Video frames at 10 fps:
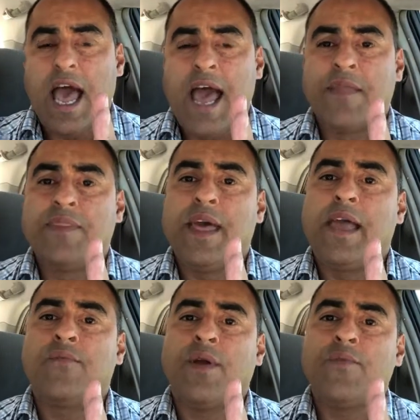And
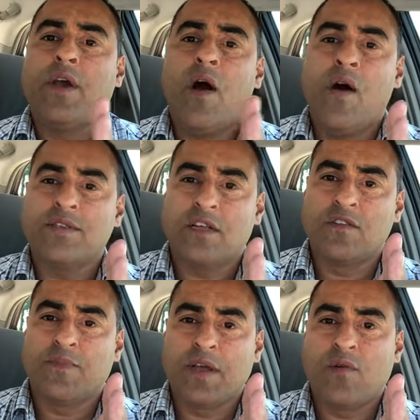then when we ask
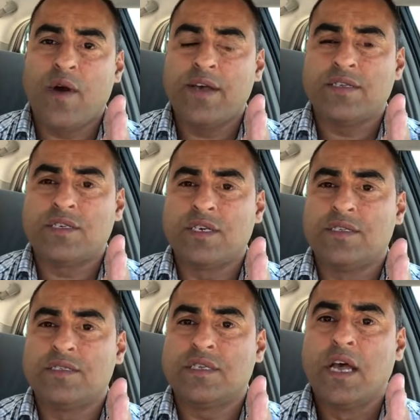those big
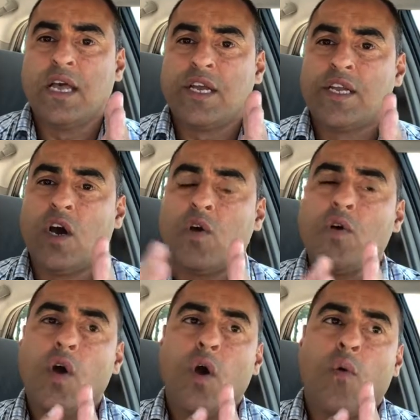questions,
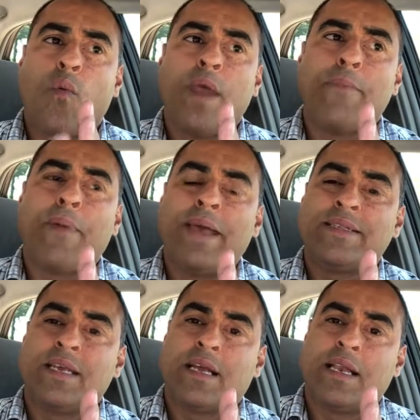we
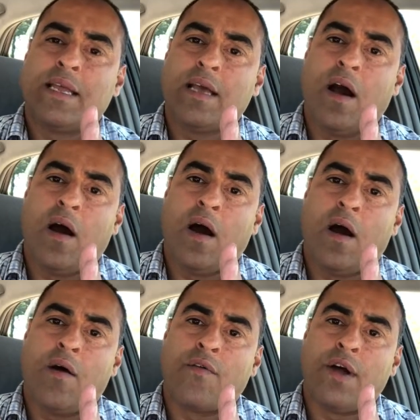basically
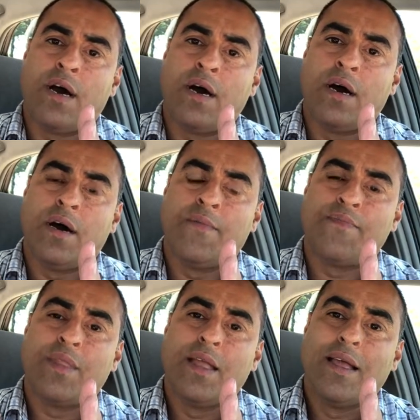are
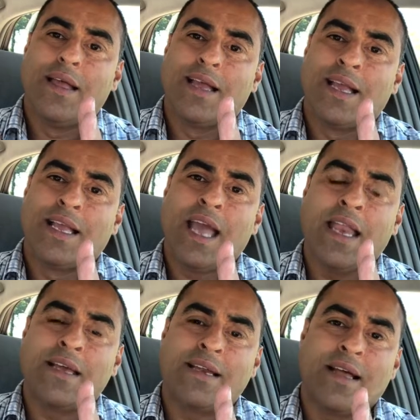
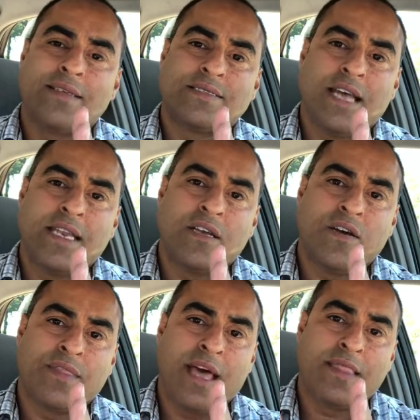gaining an understanding
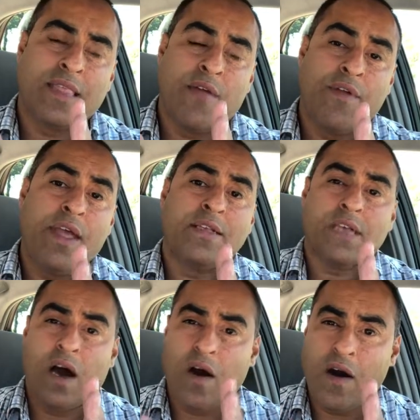that there is
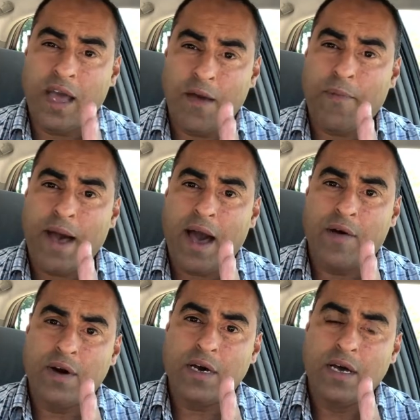a higher
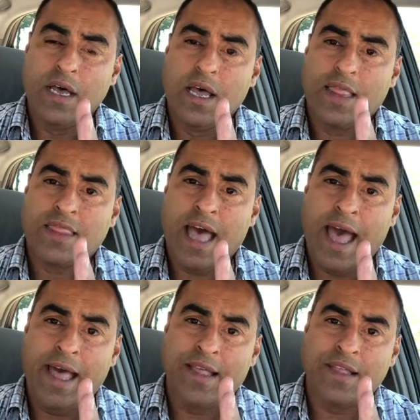power,
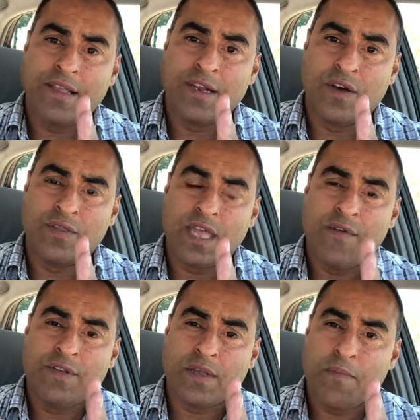that
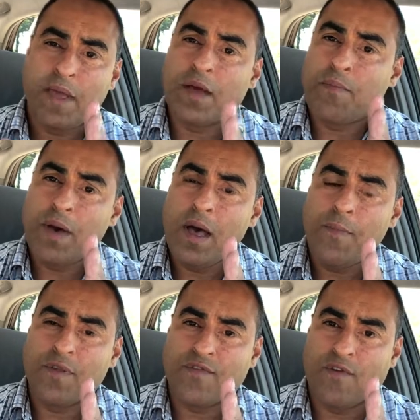there is a bigger
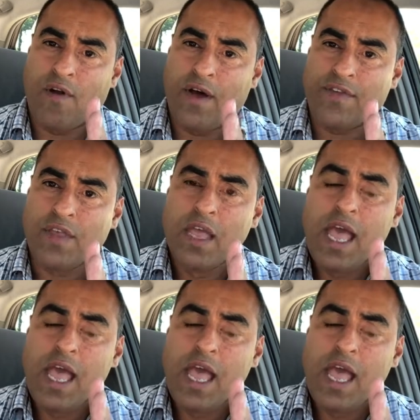purpose for us.